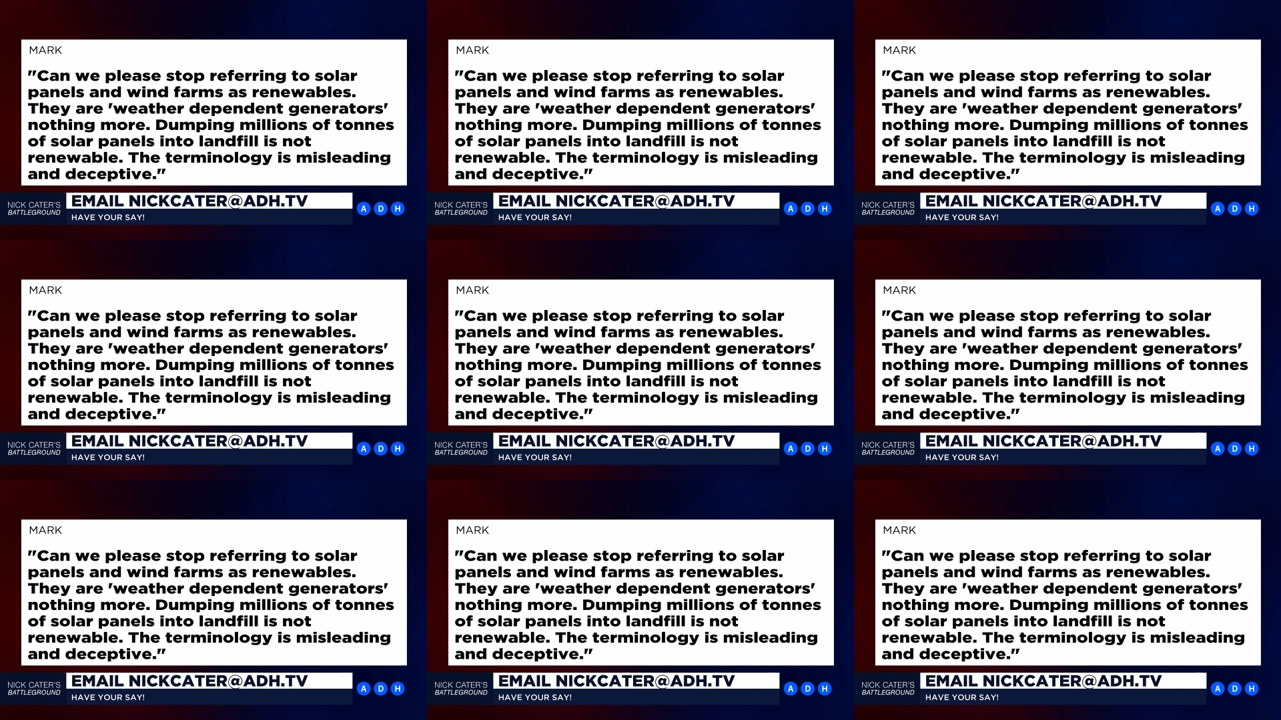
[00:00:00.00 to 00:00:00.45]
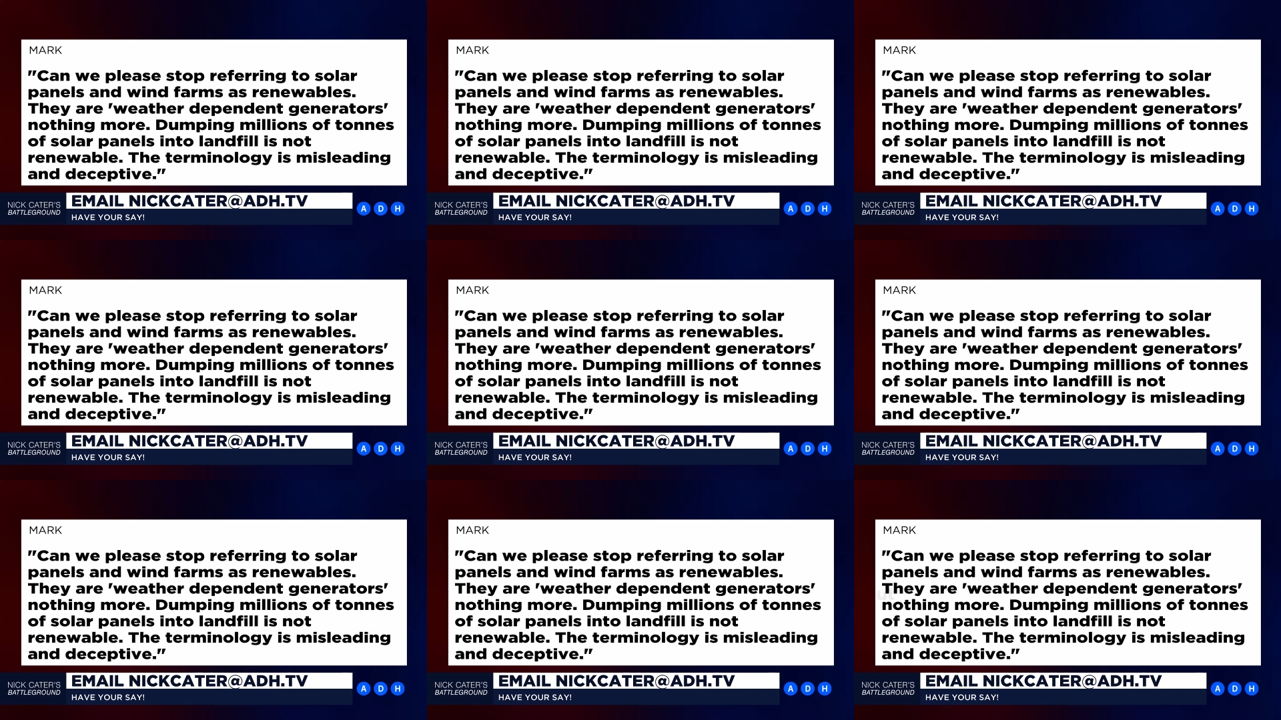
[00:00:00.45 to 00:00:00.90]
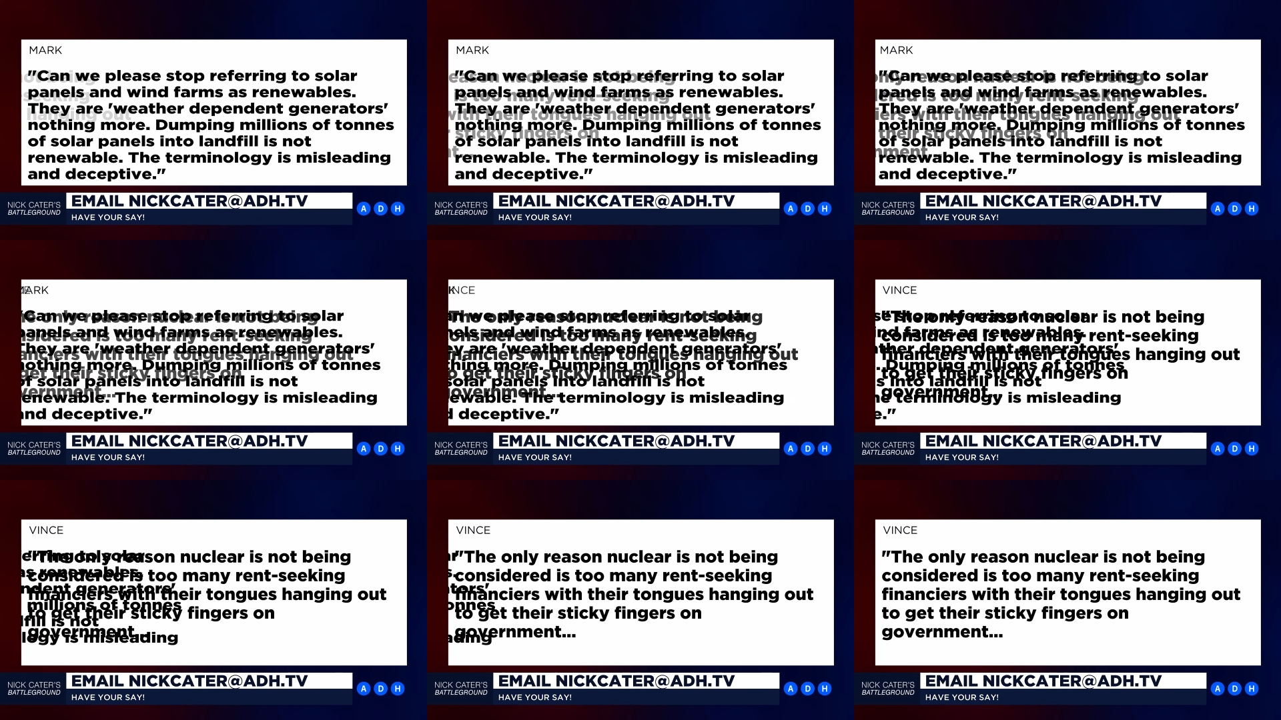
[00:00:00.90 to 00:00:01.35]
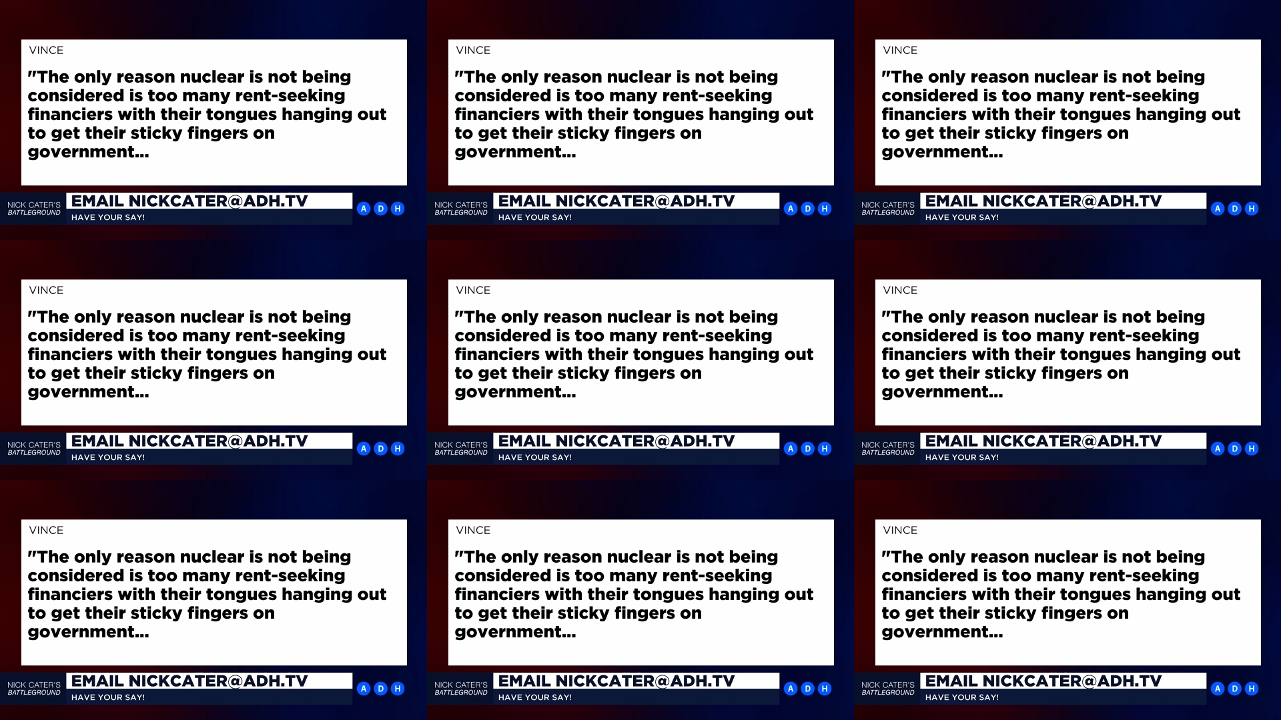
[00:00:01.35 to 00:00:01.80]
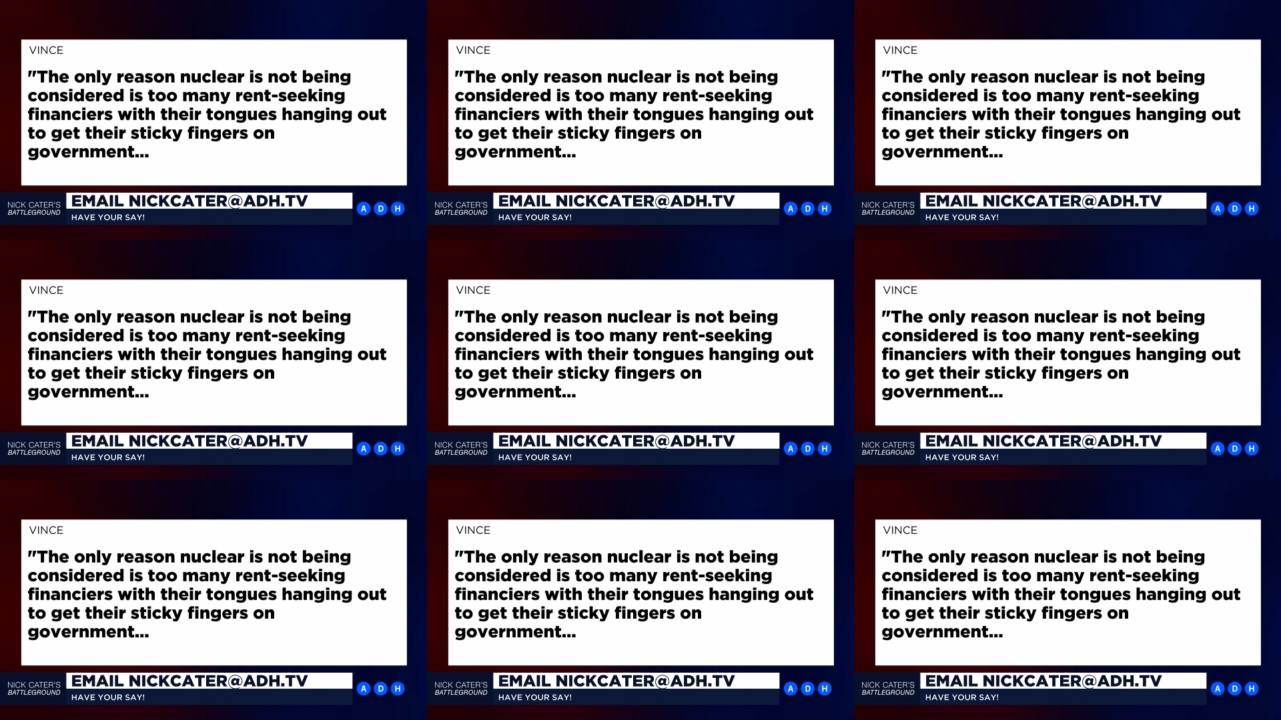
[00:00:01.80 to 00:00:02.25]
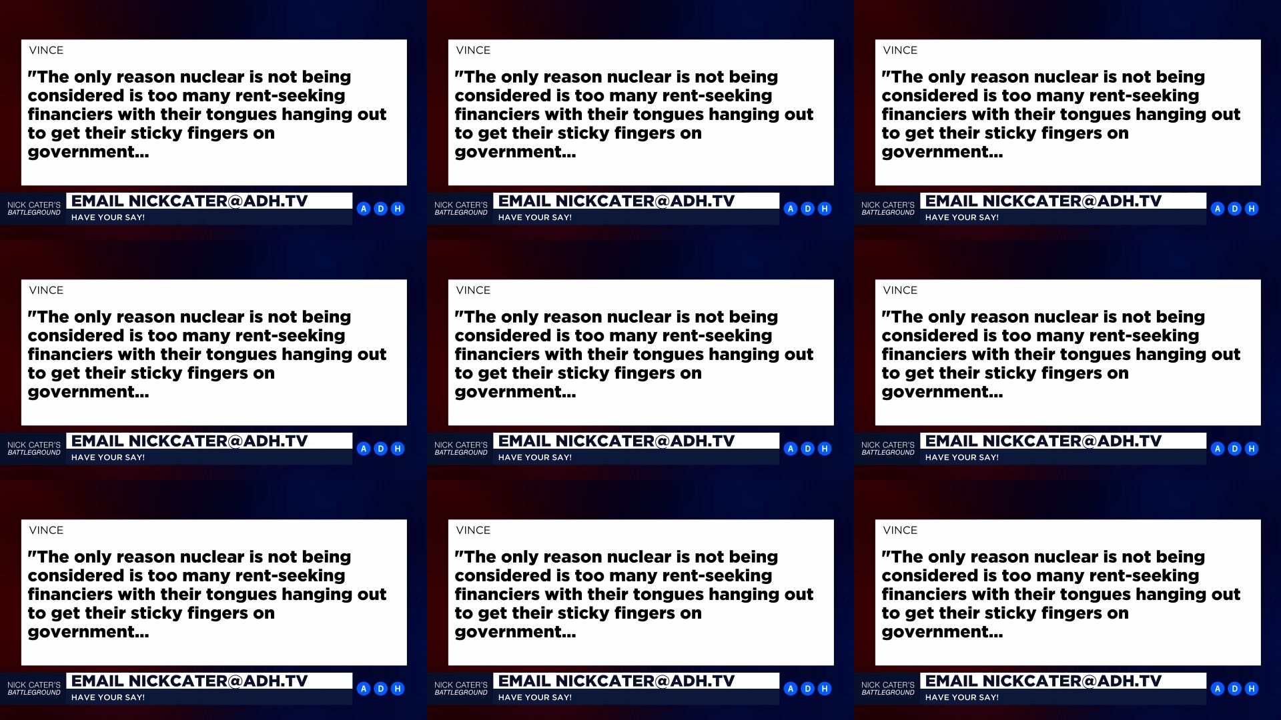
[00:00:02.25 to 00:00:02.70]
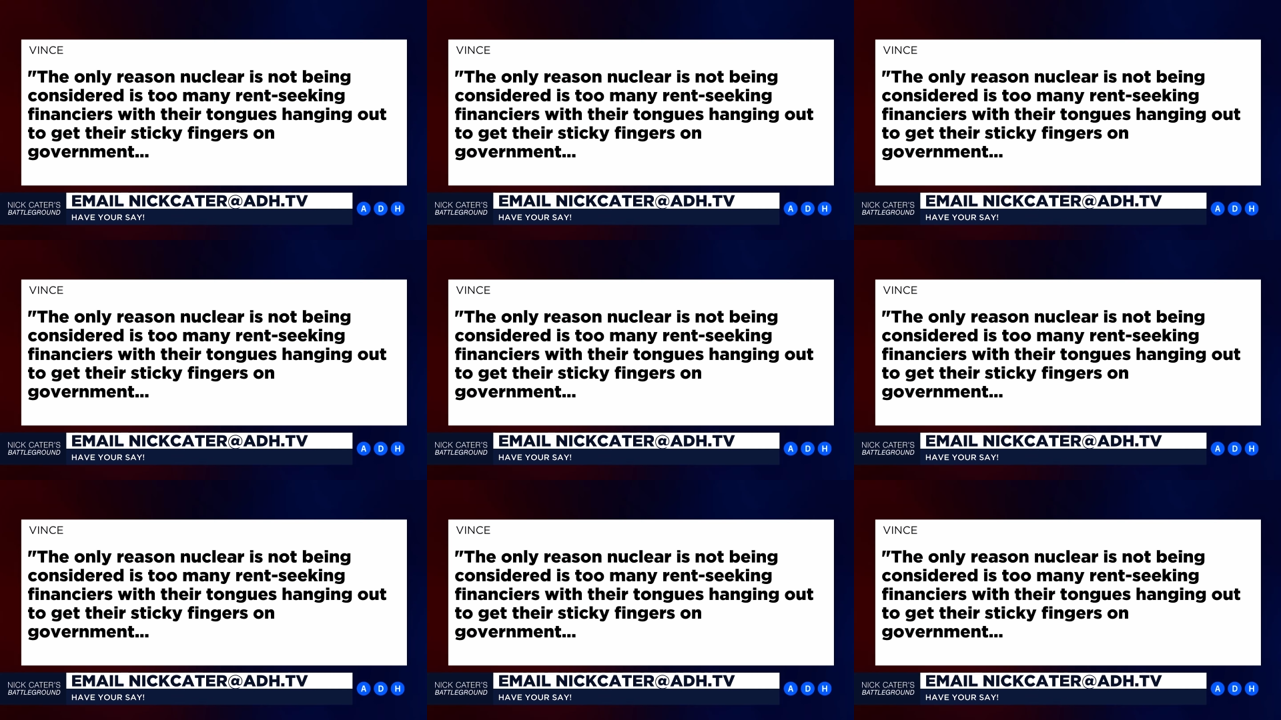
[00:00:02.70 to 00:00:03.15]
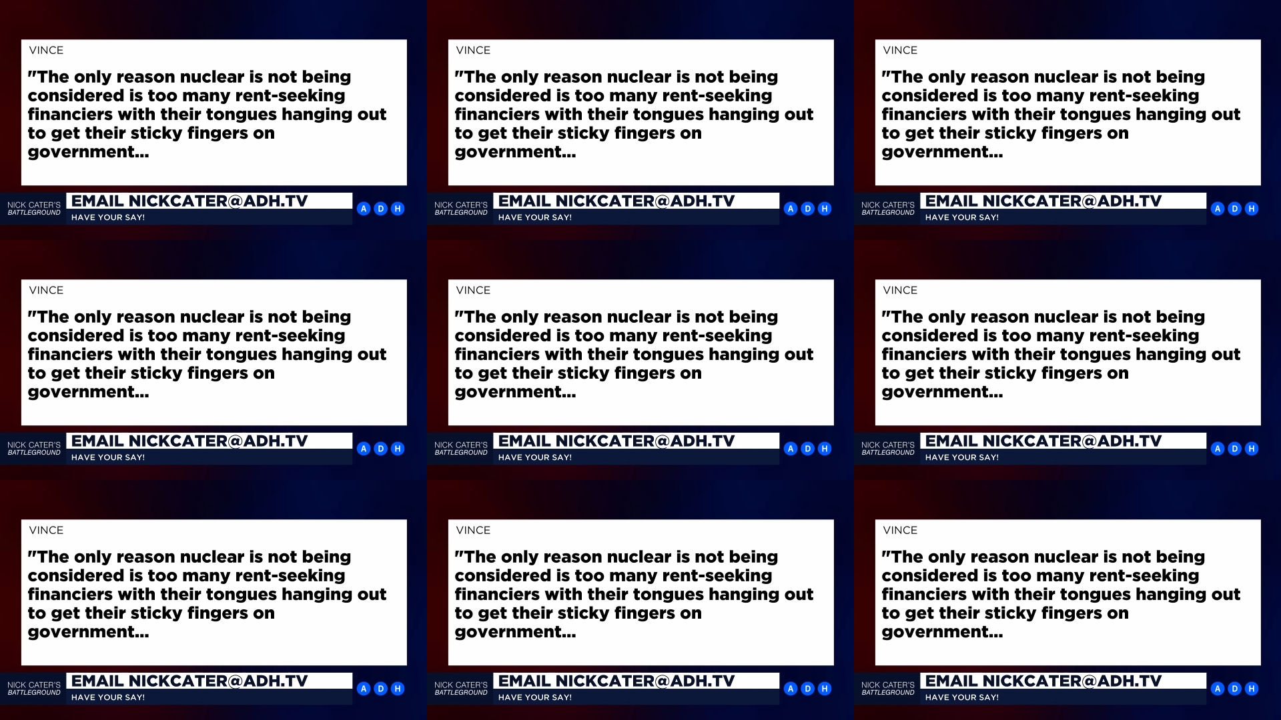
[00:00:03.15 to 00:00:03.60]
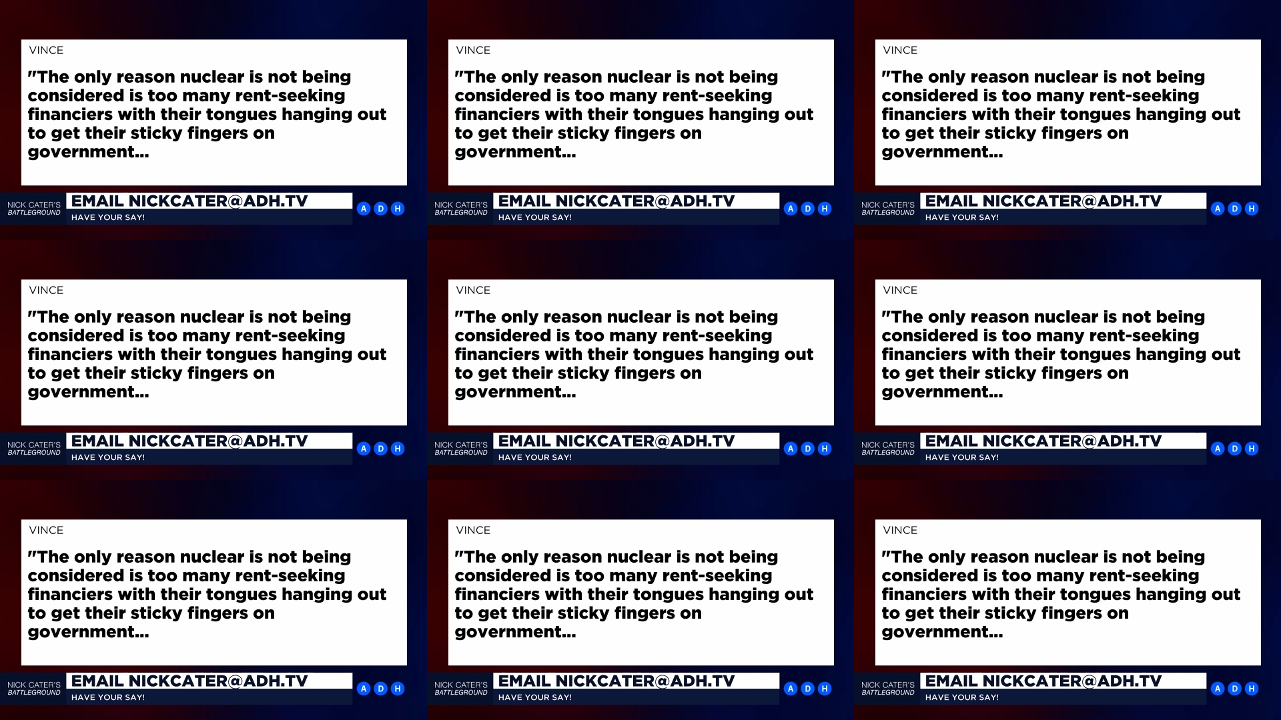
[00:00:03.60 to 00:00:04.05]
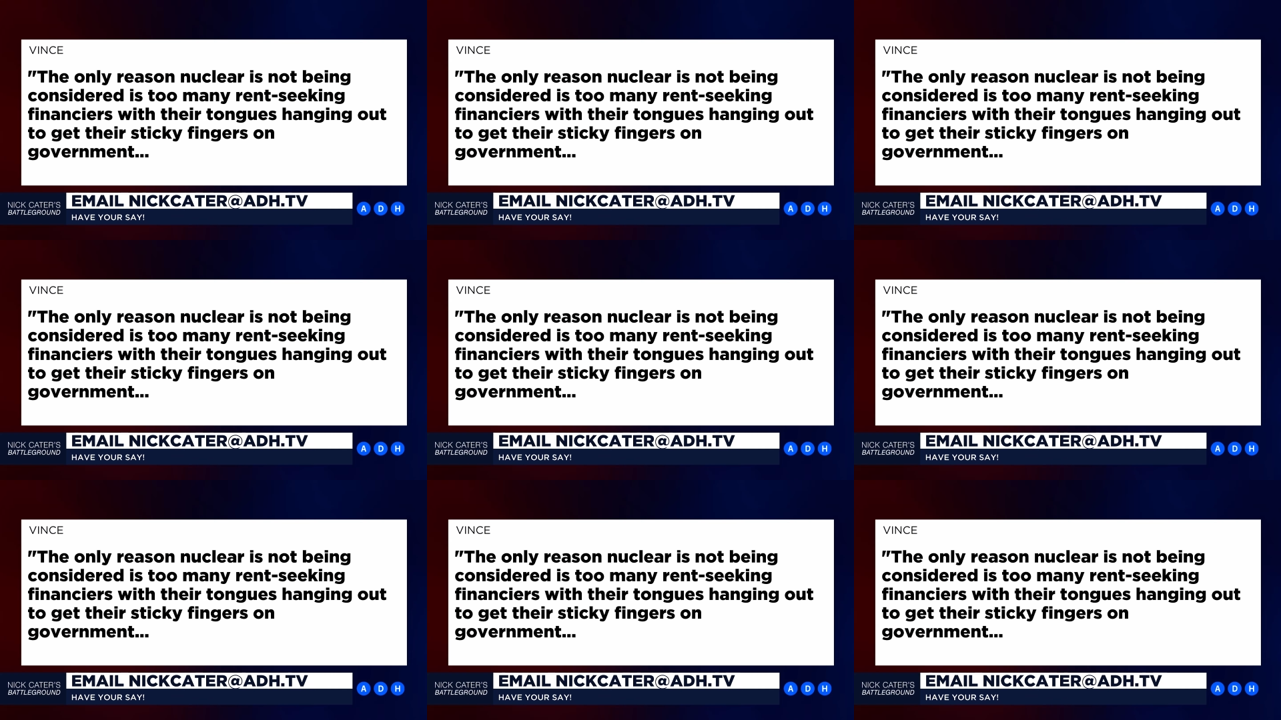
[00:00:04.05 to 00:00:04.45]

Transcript: No face is visible, so there are no lips to read.